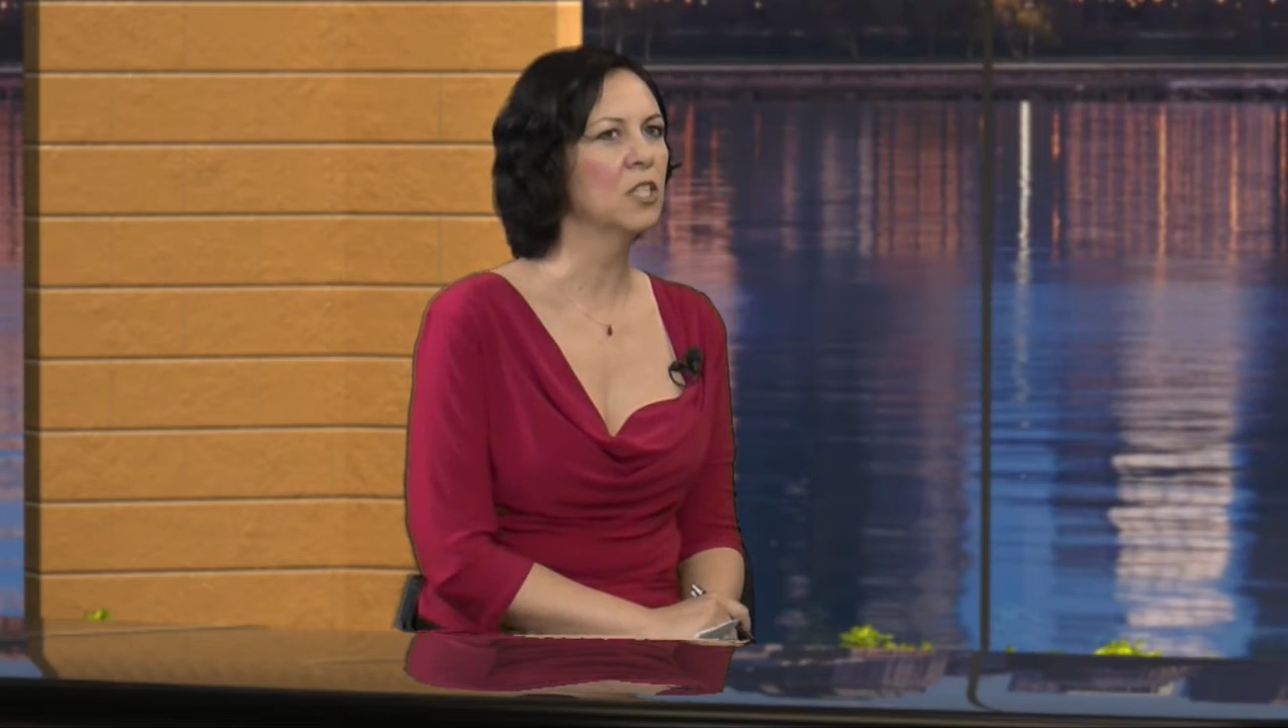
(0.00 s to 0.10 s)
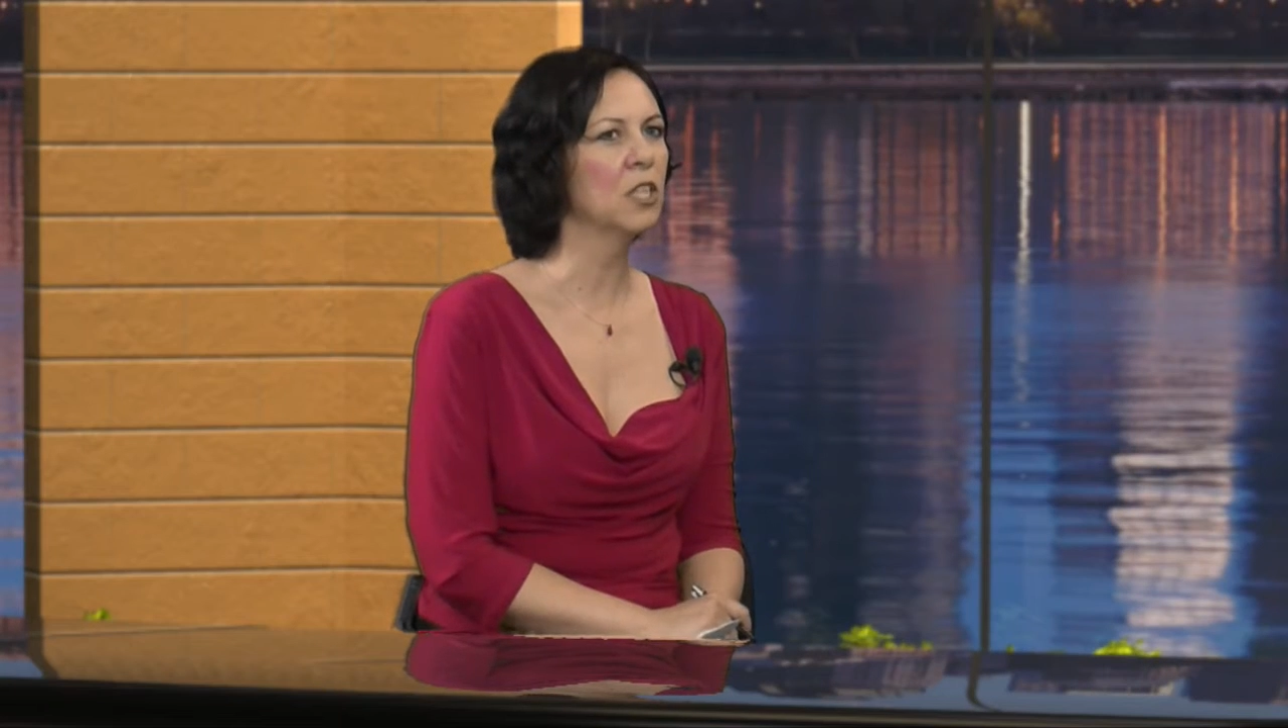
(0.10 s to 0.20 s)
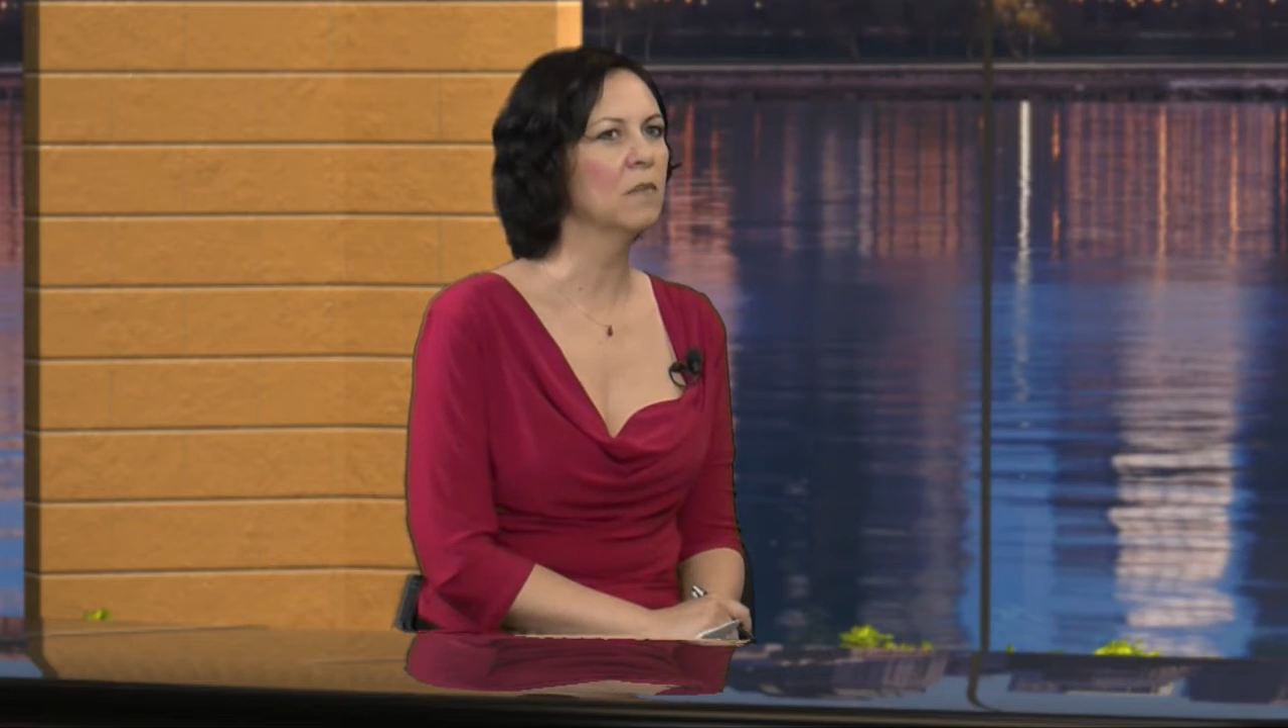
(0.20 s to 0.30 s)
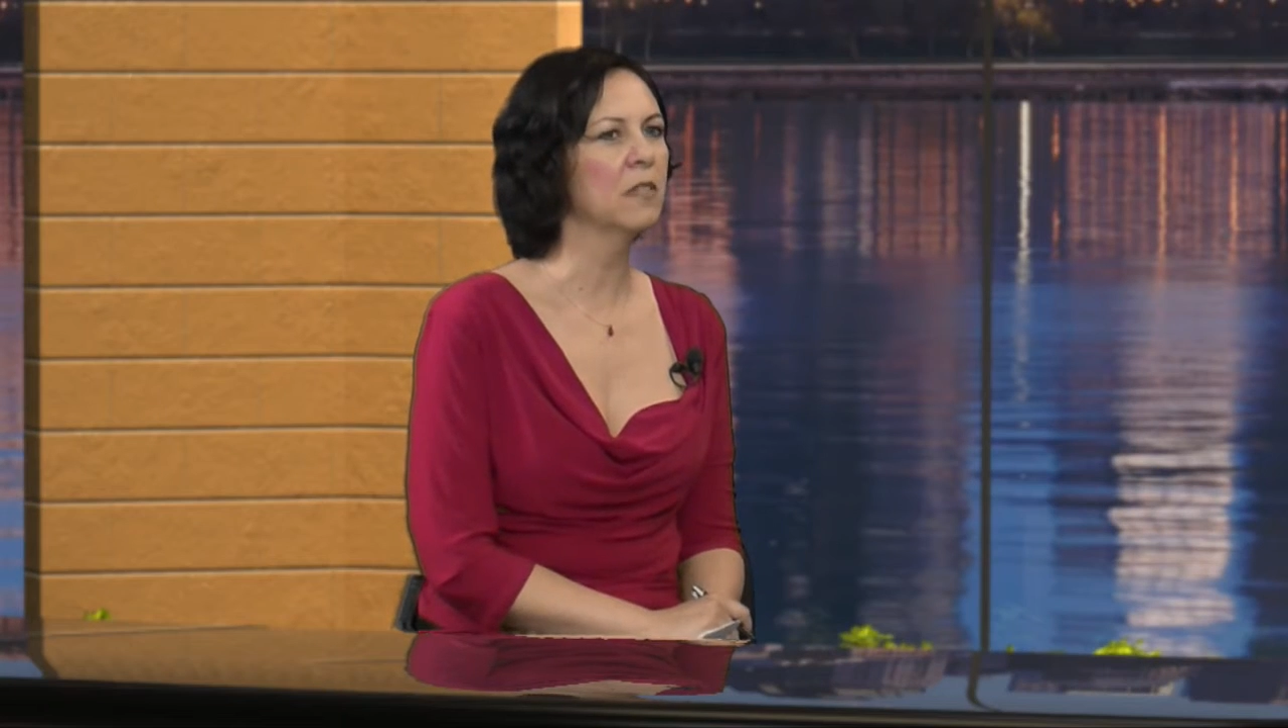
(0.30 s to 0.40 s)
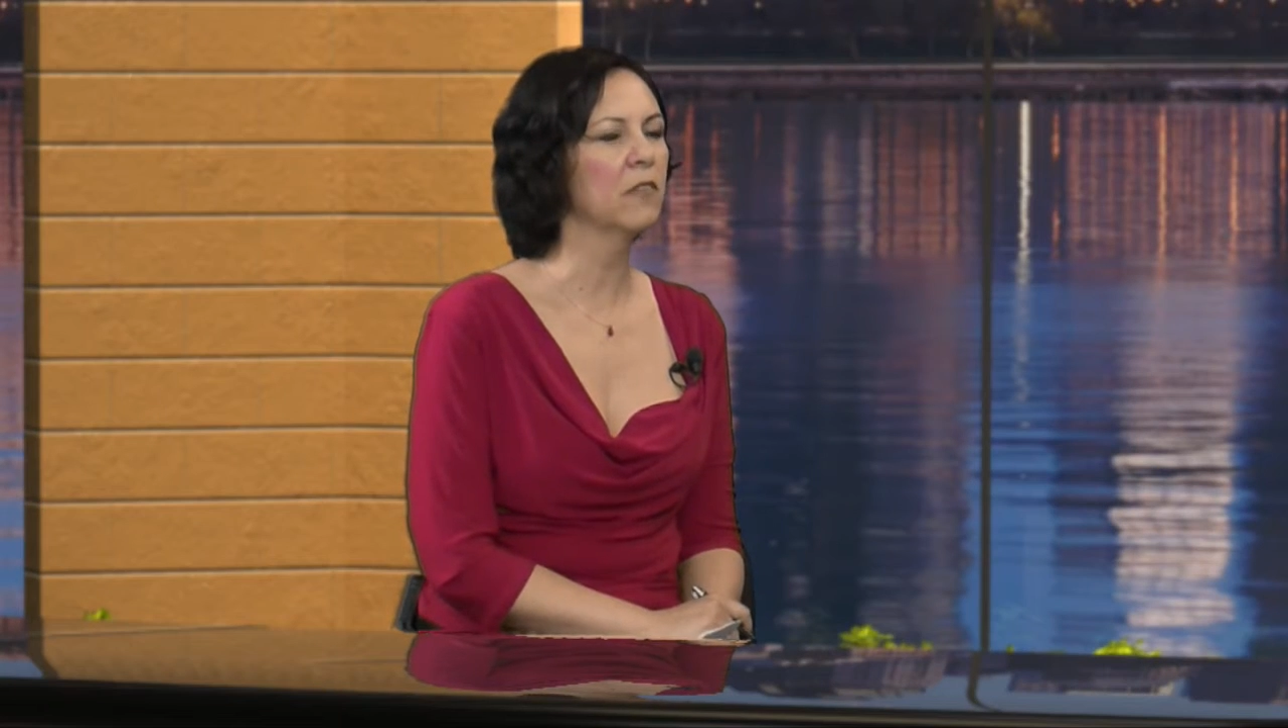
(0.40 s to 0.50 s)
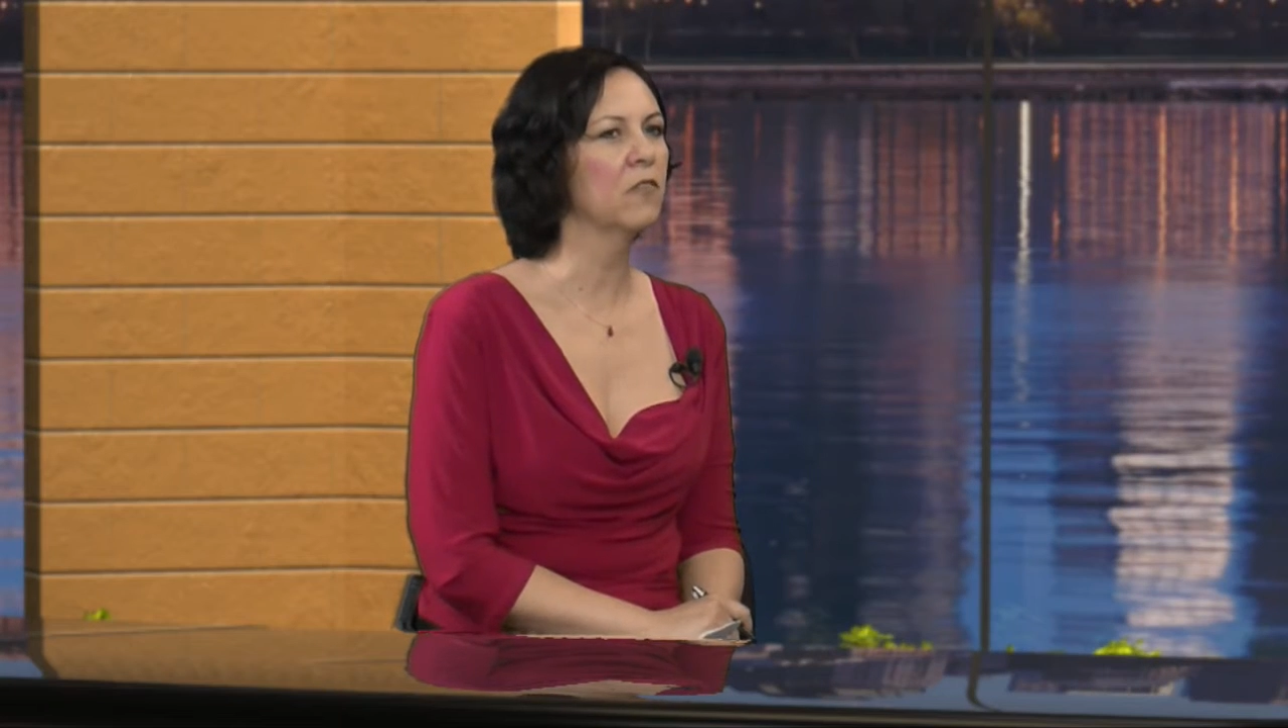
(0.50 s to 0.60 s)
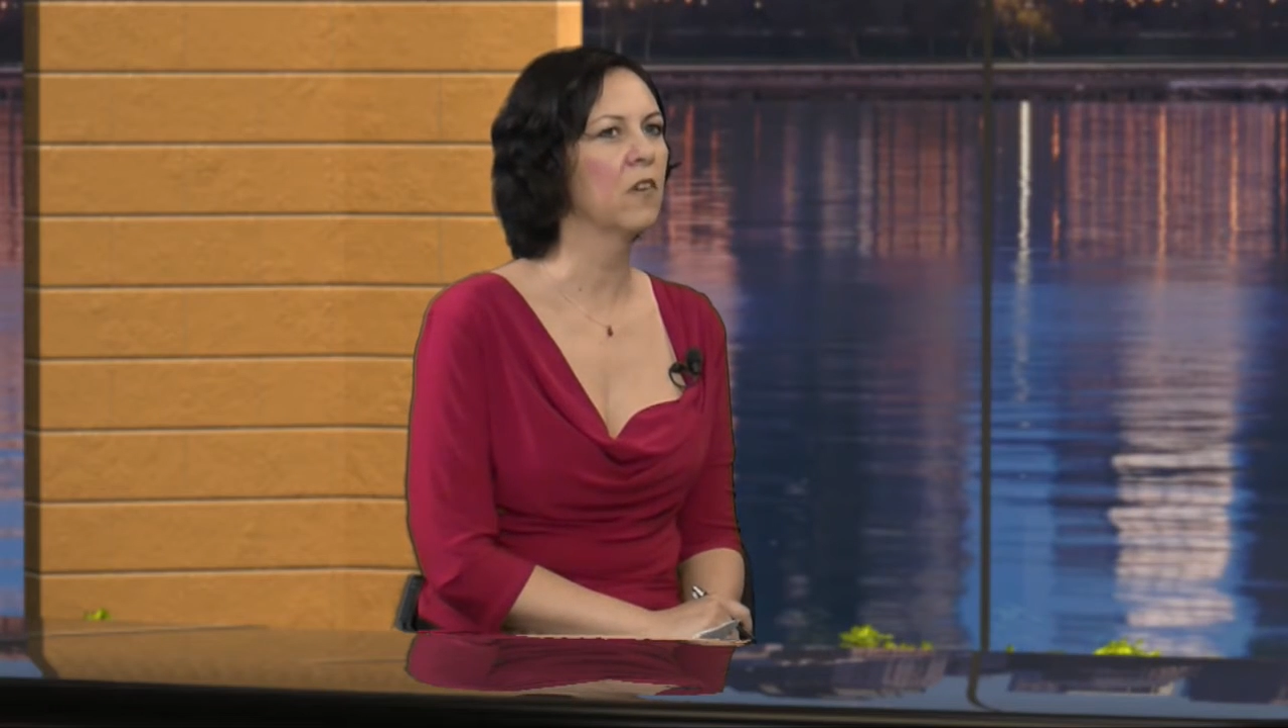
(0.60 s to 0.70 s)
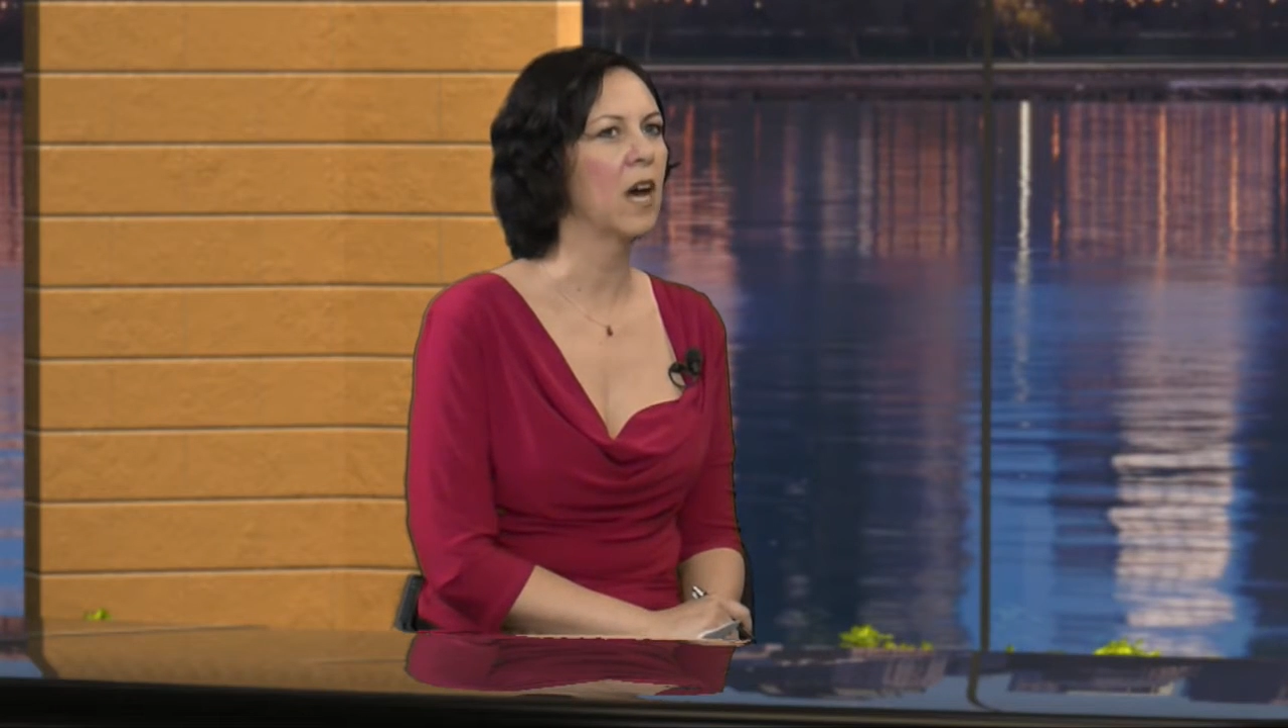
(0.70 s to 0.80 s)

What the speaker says: terms of